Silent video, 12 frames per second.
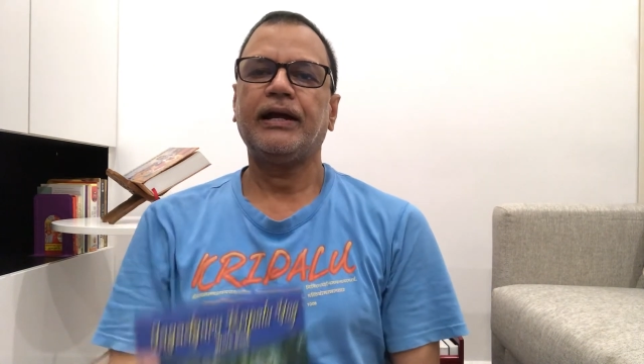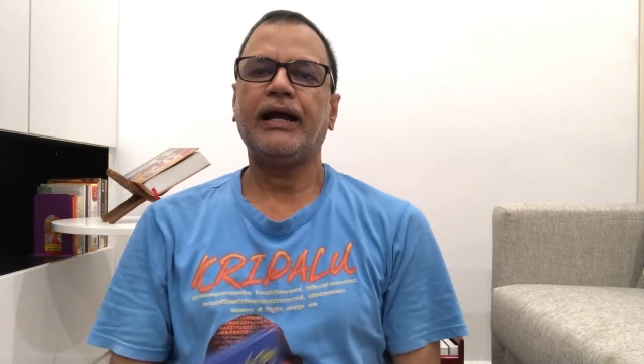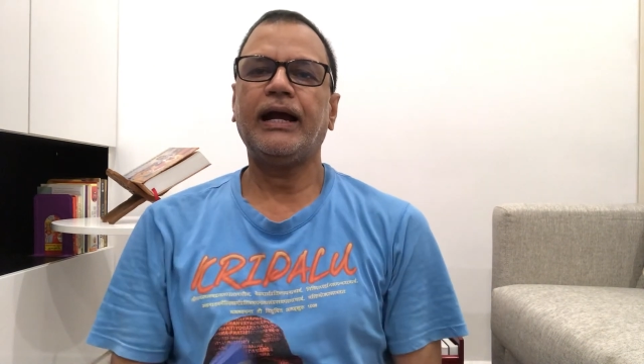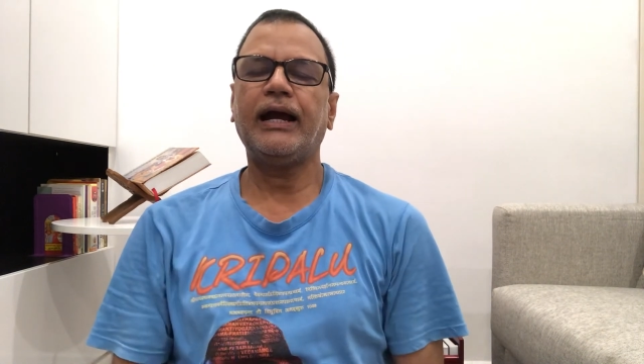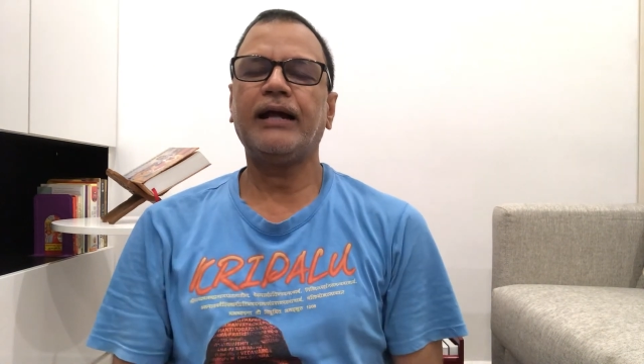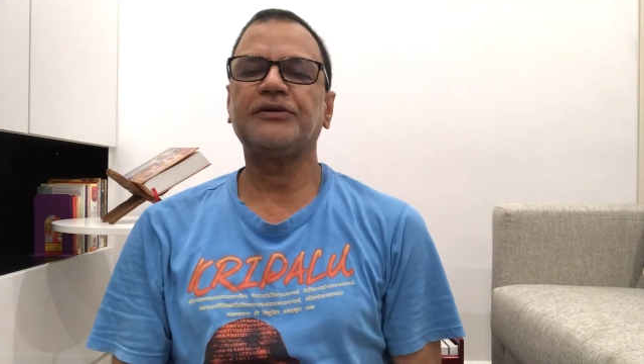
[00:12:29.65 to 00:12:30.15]

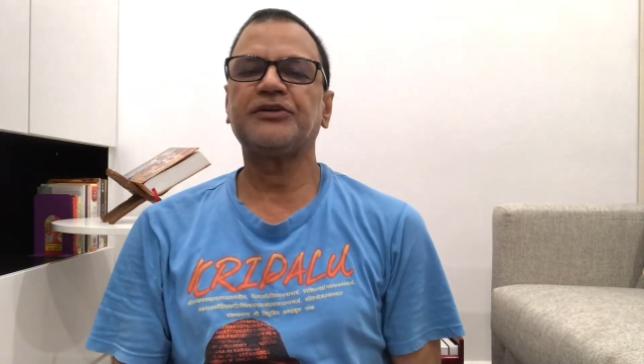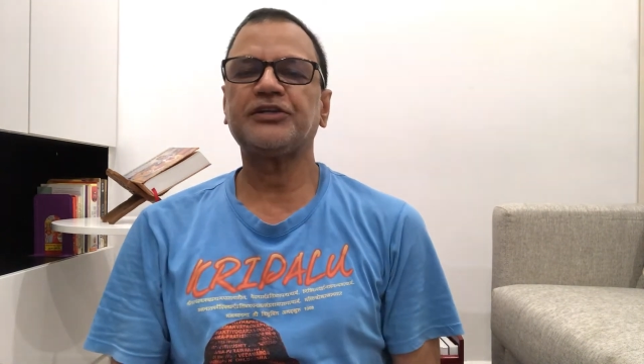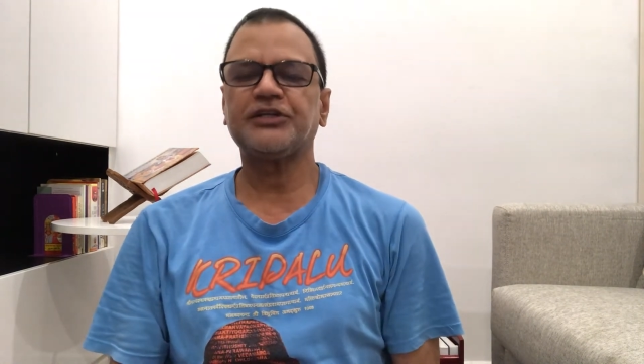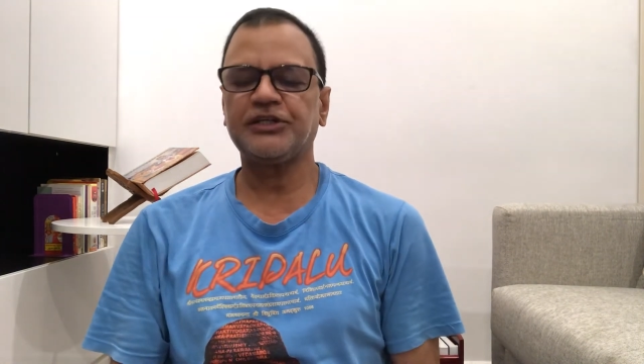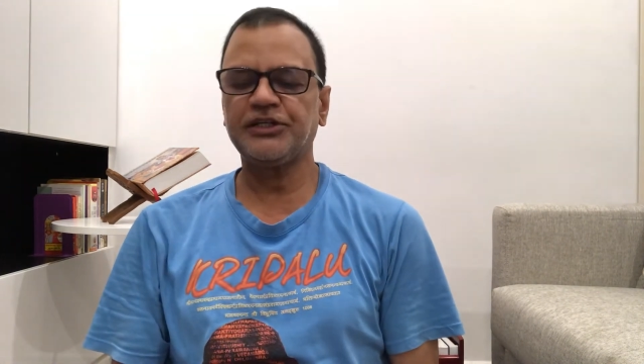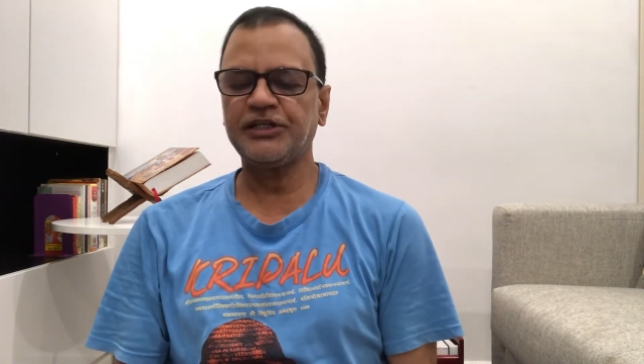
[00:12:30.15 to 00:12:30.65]
and
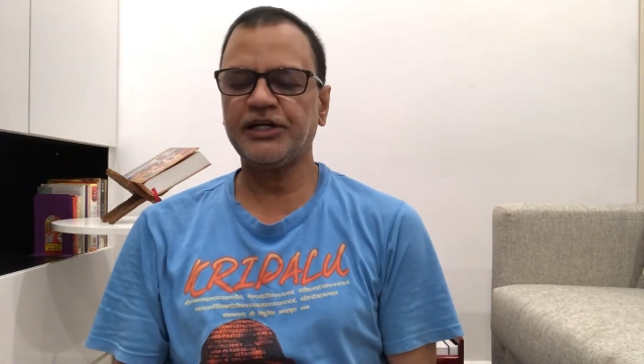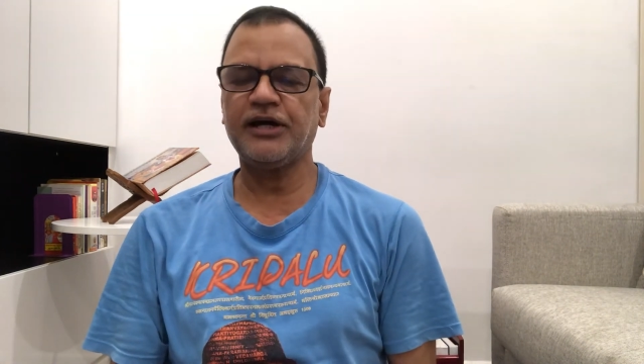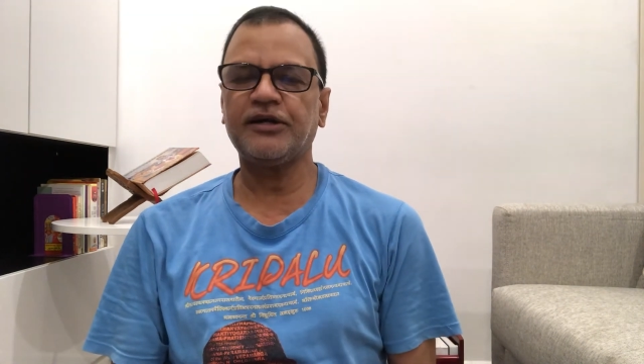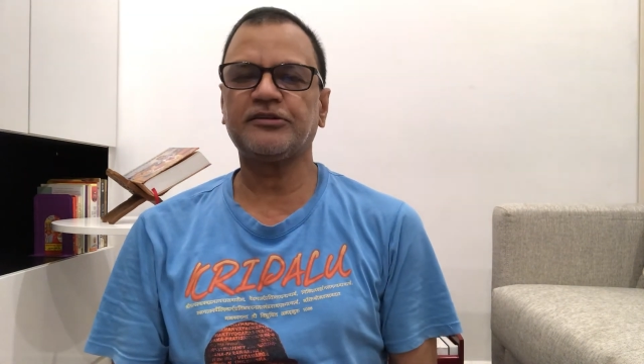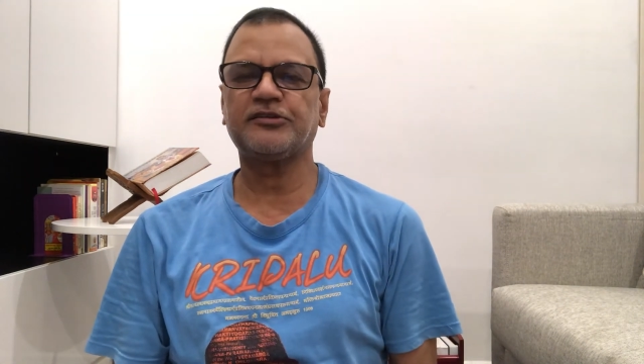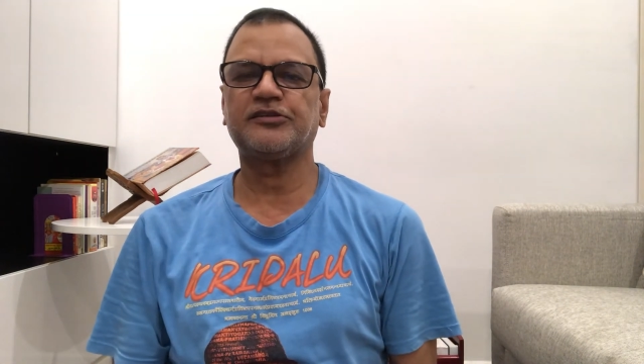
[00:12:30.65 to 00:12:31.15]
he
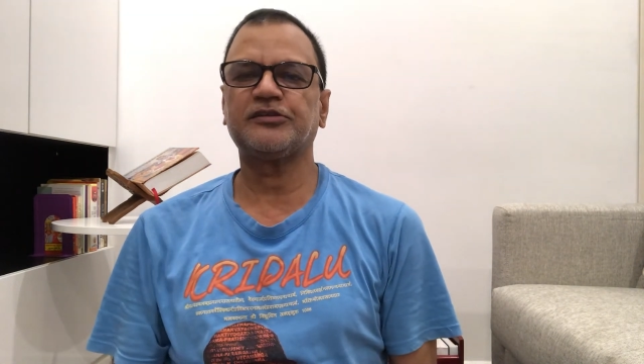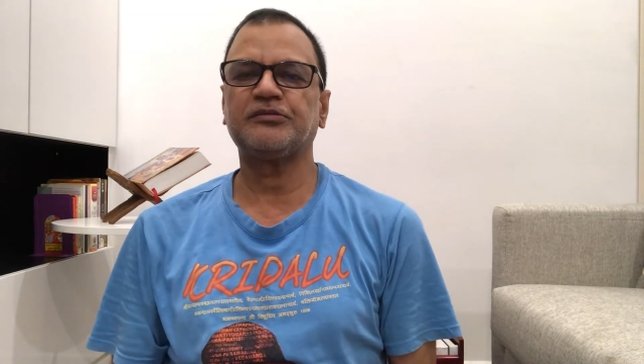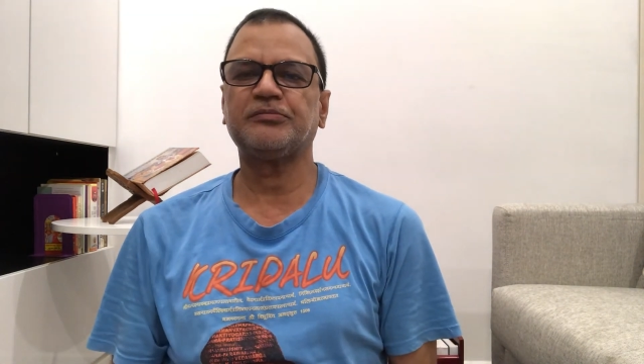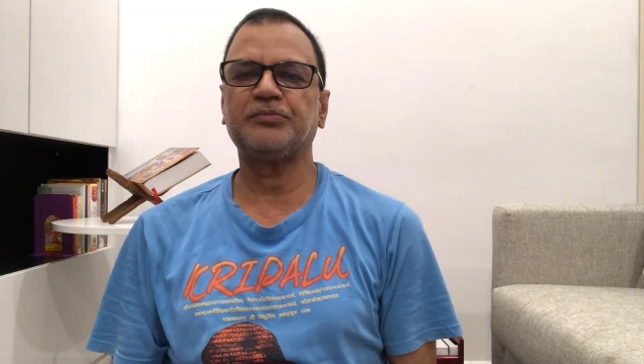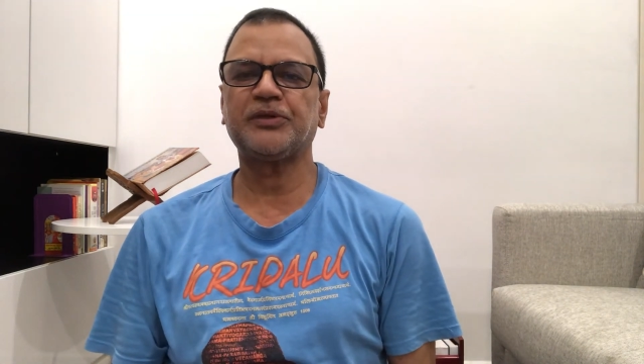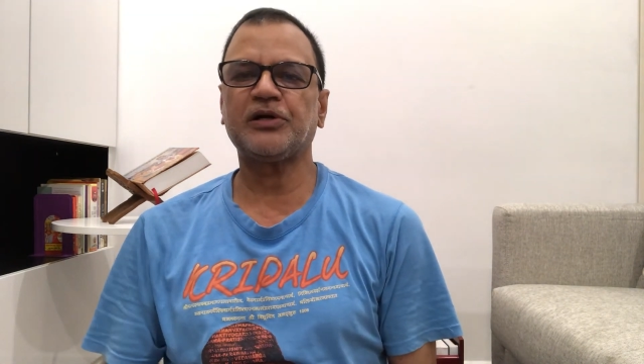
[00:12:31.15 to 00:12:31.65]
has
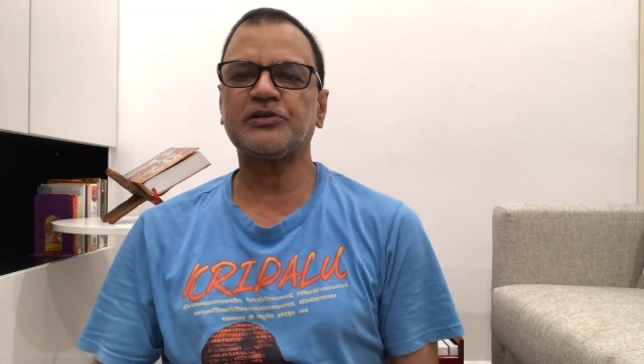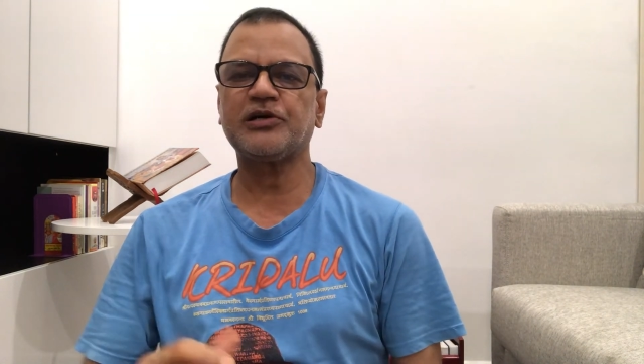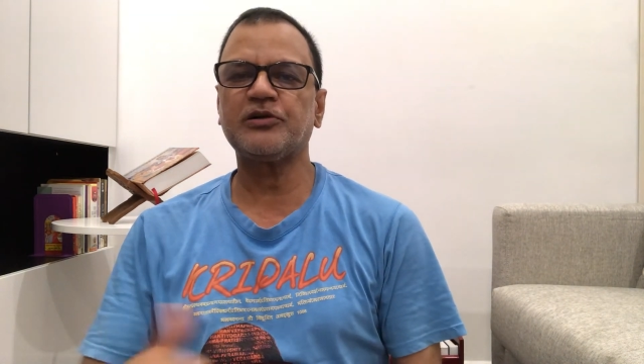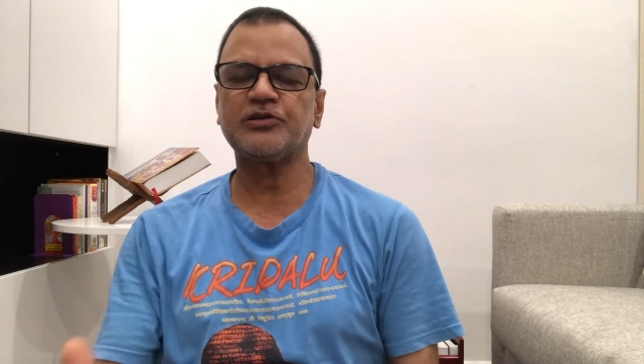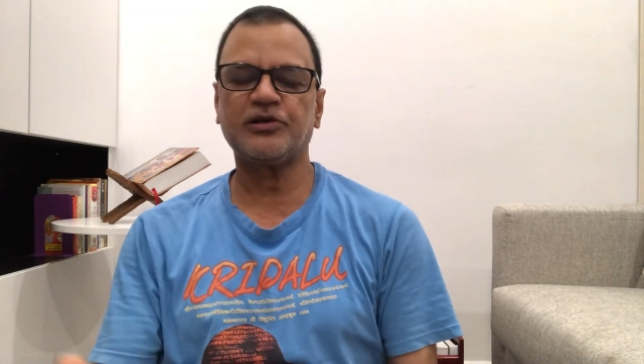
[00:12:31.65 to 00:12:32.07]
brought out